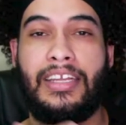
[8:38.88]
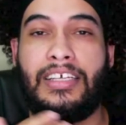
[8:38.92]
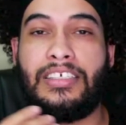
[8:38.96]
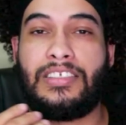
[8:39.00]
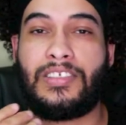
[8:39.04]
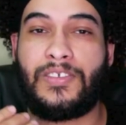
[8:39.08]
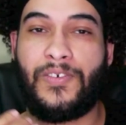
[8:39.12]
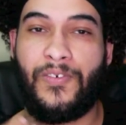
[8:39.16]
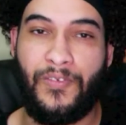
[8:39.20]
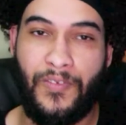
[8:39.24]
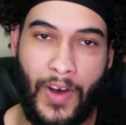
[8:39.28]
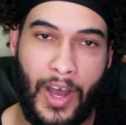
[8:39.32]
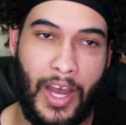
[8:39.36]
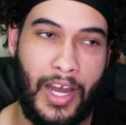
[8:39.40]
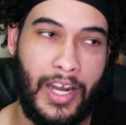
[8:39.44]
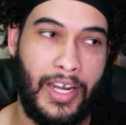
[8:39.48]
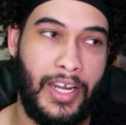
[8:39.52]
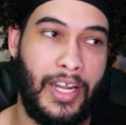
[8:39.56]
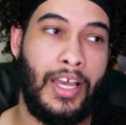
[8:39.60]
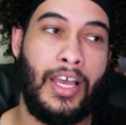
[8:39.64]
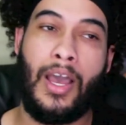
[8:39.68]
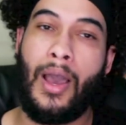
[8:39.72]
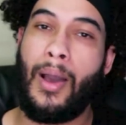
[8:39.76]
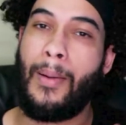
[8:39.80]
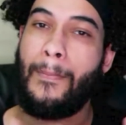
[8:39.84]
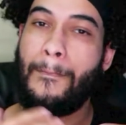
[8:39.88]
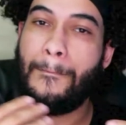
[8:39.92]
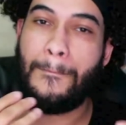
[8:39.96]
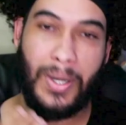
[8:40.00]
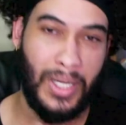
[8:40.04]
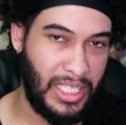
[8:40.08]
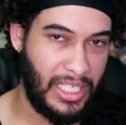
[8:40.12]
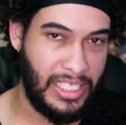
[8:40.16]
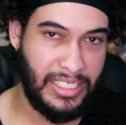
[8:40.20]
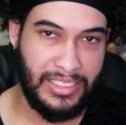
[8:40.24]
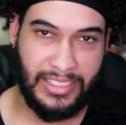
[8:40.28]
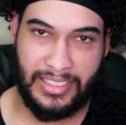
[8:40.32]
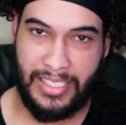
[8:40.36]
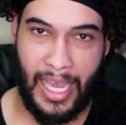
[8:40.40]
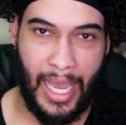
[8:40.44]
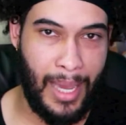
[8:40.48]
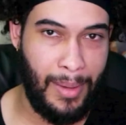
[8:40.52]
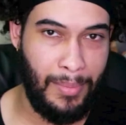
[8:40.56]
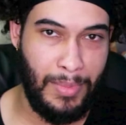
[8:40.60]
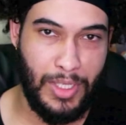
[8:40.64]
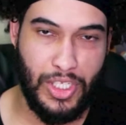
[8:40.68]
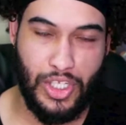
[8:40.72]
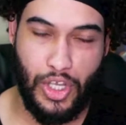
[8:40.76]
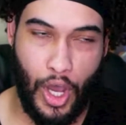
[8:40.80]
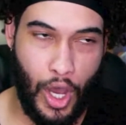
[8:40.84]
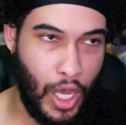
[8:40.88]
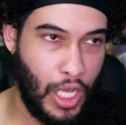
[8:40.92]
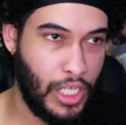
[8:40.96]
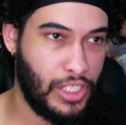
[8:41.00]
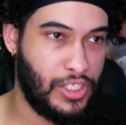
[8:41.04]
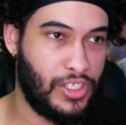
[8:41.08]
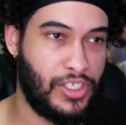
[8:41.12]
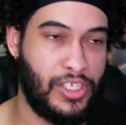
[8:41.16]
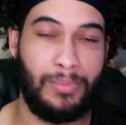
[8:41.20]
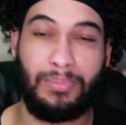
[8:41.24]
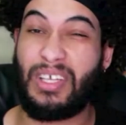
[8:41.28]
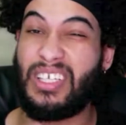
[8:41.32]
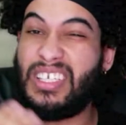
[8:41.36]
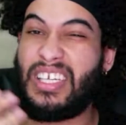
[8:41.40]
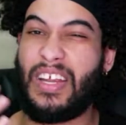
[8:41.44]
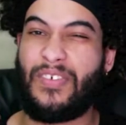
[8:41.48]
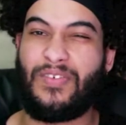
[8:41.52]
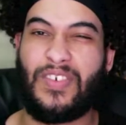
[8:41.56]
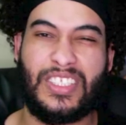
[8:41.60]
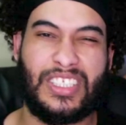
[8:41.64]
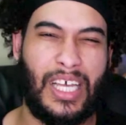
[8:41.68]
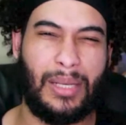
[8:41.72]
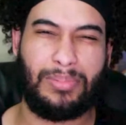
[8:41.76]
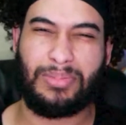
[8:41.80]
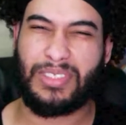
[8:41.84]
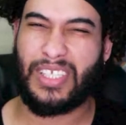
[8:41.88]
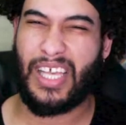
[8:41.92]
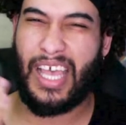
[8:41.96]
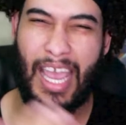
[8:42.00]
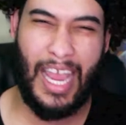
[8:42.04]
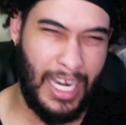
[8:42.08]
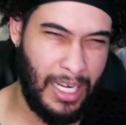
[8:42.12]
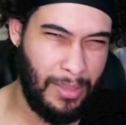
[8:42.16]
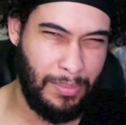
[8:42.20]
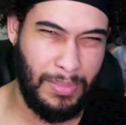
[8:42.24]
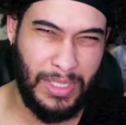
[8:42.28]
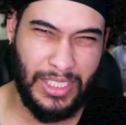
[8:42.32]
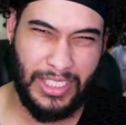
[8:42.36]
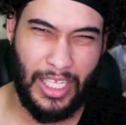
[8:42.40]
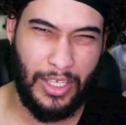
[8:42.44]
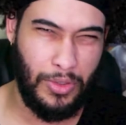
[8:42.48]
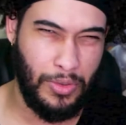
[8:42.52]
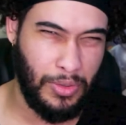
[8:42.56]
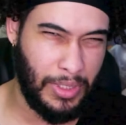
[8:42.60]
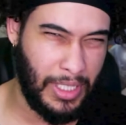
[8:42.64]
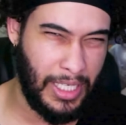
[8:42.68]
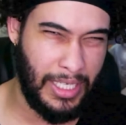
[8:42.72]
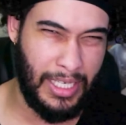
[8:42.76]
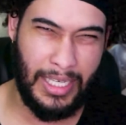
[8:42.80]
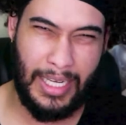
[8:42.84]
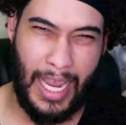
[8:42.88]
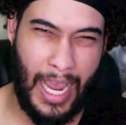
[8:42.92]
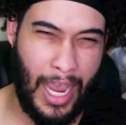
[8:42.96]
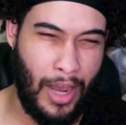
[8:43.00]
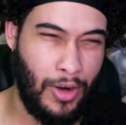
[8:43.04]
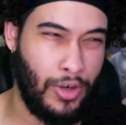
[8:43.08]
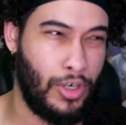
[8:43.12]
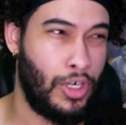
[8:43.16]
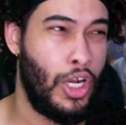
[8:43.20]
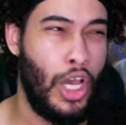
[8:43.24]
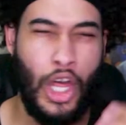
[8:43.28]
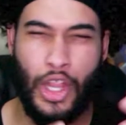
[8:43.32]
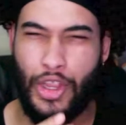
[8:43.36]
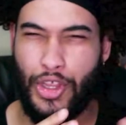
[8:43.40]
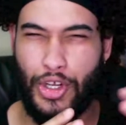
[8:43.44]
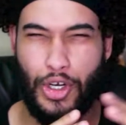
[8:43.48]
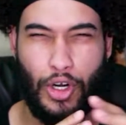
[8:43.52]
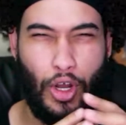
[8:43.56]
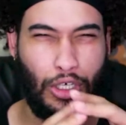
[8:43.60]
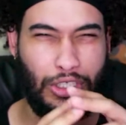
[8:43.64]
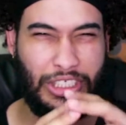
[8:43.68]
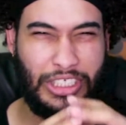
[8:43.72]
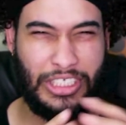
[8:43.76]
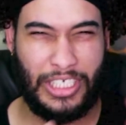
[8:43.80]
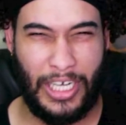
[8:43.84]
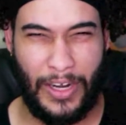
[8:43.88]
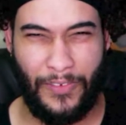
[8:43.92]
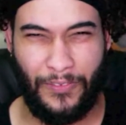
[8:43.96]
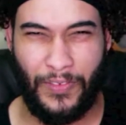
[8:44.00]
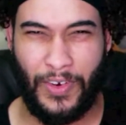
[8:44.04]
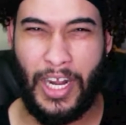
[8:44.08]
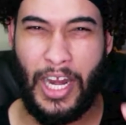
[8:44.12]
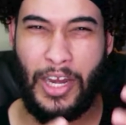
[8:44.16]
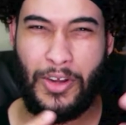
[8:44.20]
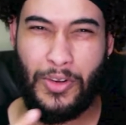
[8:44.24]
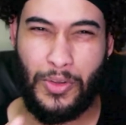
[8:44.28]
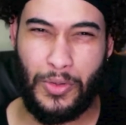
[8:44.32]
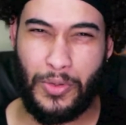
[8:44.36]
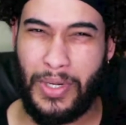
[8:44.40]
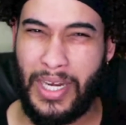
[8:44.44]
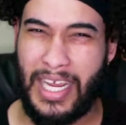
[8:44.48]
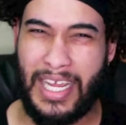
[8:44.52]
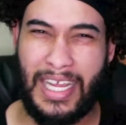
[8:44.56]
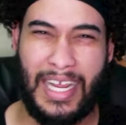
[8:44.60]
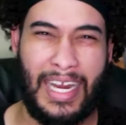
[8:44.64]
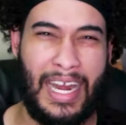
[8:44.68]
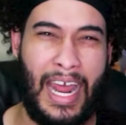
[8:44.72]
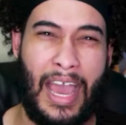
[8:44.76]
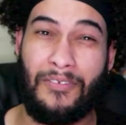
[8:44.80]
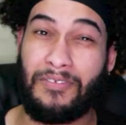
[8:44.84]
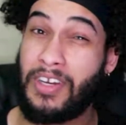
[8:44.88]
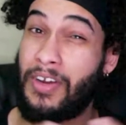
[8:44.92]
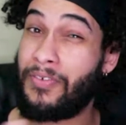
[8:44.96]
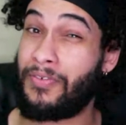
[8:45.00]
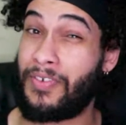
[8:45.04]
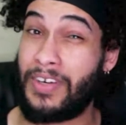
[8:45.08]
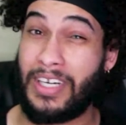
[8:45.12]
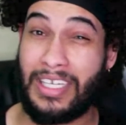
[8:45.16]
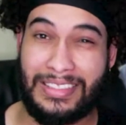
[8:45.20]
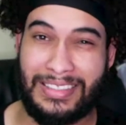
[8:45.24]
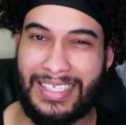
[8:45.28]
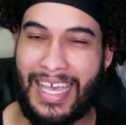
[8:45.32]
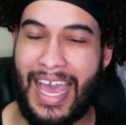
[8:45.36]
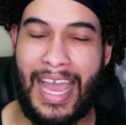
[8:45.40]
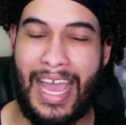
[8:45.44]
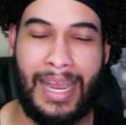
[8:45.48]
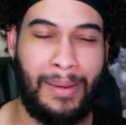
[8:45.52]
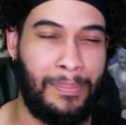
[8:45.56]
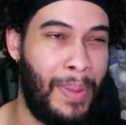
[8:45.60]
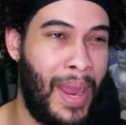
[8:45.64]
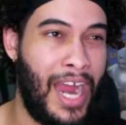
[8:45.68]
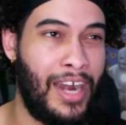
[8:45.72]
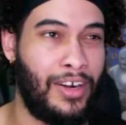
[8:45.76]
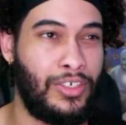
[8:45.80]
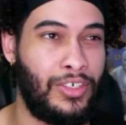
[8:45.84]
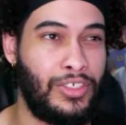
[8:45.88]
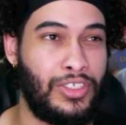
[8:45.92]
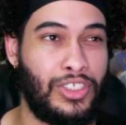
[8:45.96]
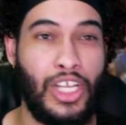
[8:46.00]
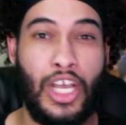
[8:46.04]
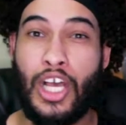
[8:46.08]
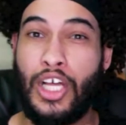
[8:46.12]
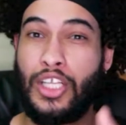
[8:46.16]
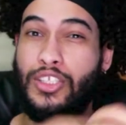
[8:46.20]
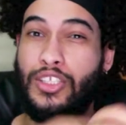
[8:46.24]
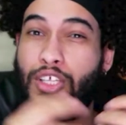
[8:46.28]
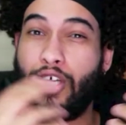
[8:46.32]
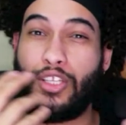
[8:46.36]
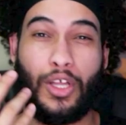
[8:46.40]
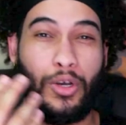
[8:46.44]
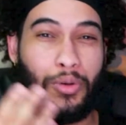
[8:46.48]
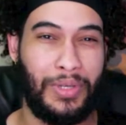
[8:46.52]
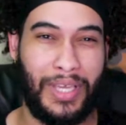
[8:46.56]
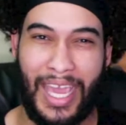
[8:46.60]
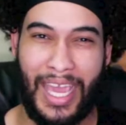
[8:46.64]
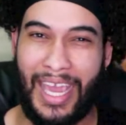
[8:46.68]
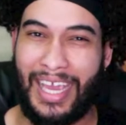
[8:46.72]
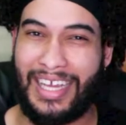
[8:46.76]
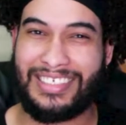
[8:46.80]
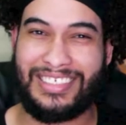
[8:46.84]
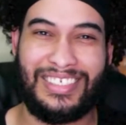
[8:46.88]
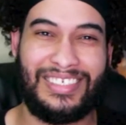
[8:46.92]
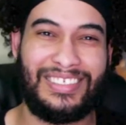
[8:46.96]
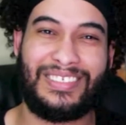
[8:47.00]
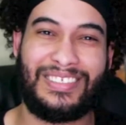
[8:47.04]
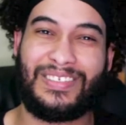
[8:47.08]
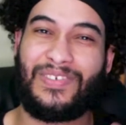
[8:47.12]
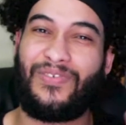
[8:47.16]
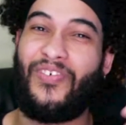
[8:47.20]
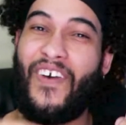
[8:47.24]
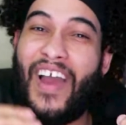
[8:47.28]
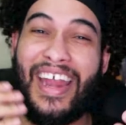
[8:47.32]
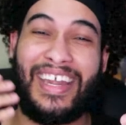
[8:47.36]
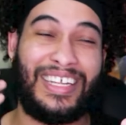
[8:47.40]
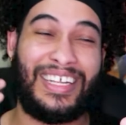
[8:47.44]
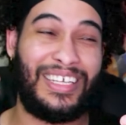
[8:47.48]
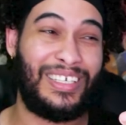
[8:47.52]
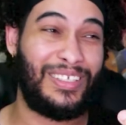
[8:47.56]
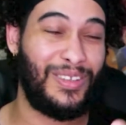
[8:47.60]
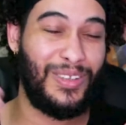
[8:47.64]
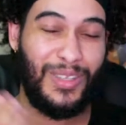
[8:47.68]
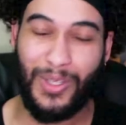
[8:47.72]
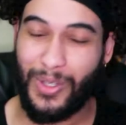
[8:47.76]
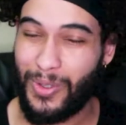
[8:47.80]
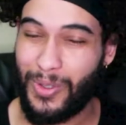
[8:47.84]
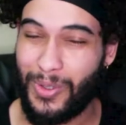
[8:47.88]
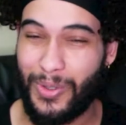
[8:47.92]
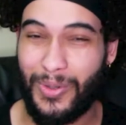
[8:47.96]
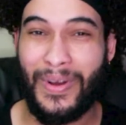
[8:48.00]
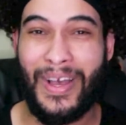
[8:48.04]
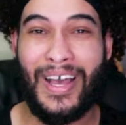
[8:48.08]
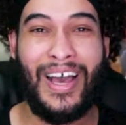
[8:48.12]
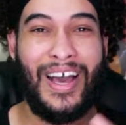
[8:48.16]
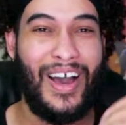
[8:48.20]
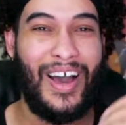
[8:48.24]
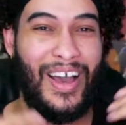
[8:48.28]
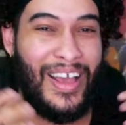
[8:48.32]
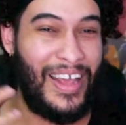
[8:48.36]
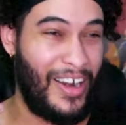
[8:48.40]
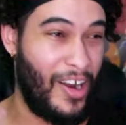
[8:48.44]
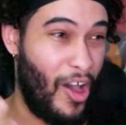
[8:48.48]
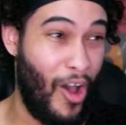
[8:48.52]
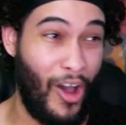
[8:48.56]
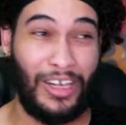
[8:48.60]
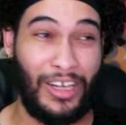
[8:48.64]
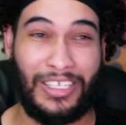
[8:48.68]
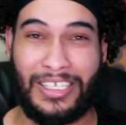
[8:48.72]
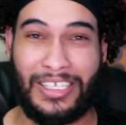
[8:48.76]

it is fun. Bullet time is awesome. The different types of enemies that you can encounter, they're all different and unique and have different attack patterns. The locations, finding loot, and